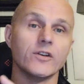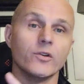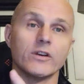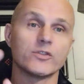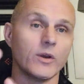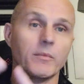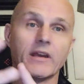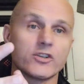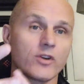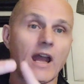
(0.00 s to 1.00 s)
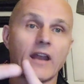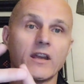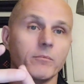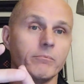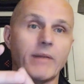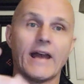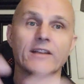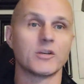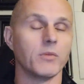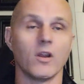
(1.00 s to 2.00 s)
doing swimming and track and
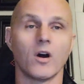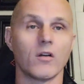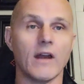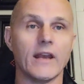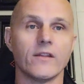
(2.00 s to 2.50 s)
basketball already.